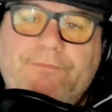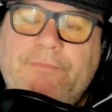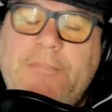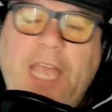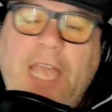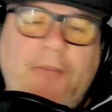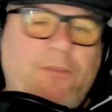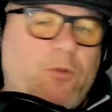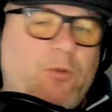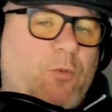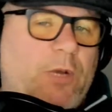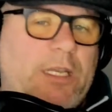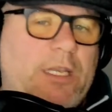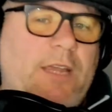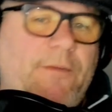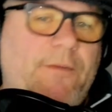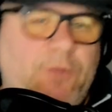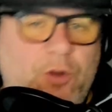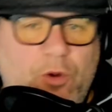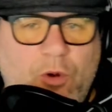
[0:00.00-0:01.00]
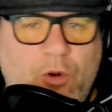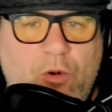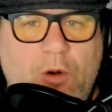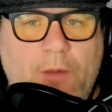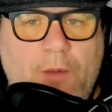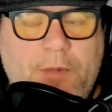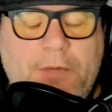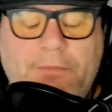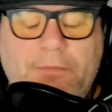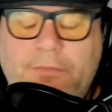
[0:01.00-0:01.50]
Definitely when you have new
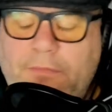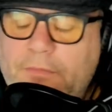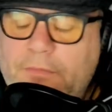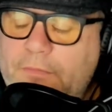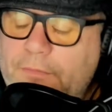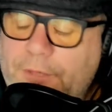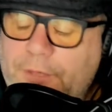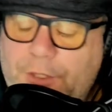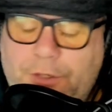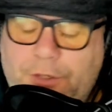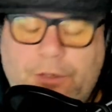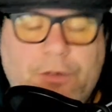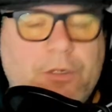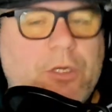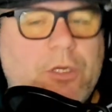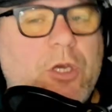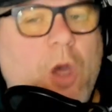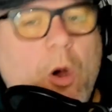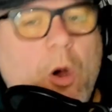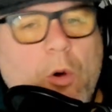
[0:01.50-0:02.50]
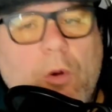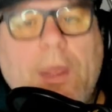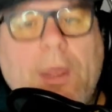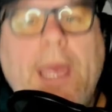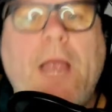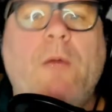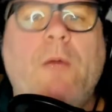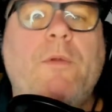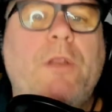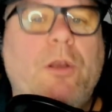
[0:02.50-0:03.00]
equipment. Go
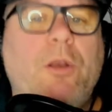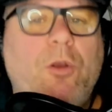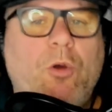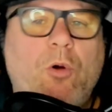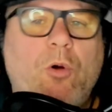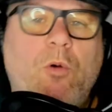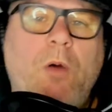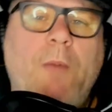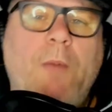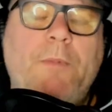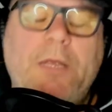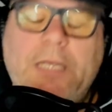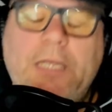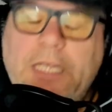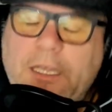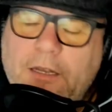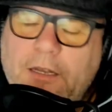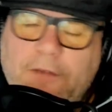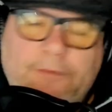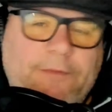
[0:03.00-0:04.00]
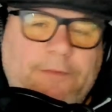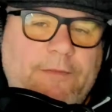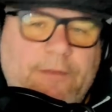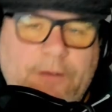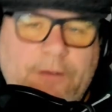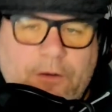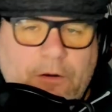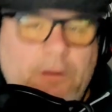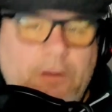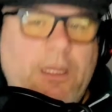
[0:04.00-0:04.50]
there with the new equipment. Even if
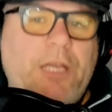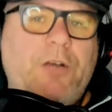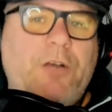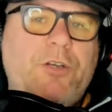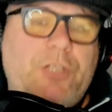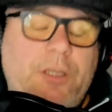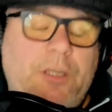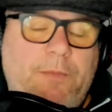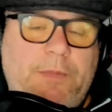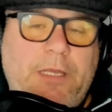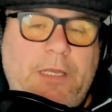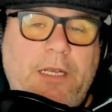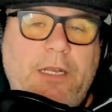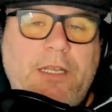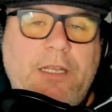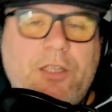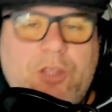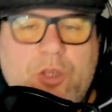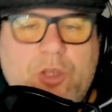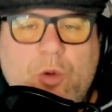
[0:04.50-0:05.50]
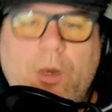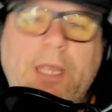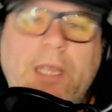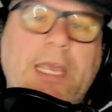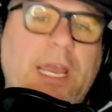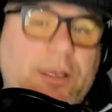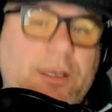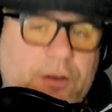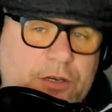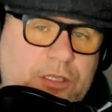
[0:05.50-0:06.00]
your leadership did it, do it
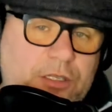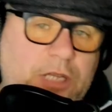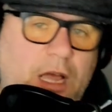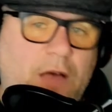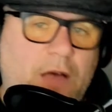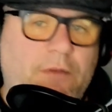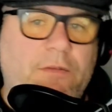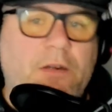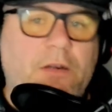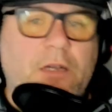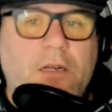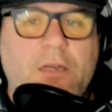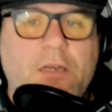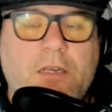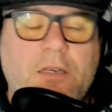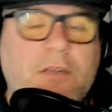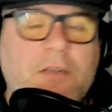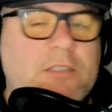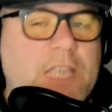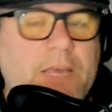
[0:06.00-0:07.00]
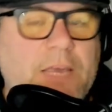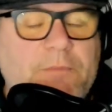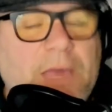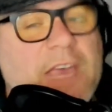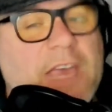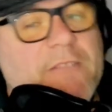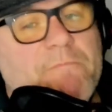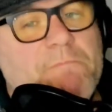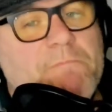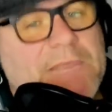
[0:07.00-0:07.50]
again yourself because they
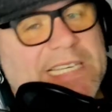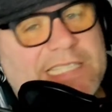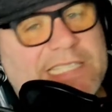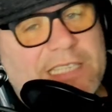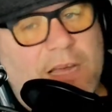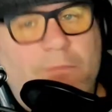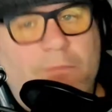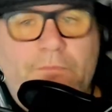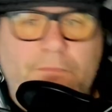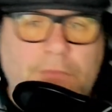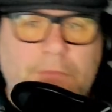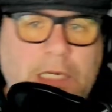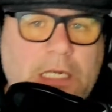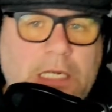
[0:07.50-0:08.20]
may have missed something.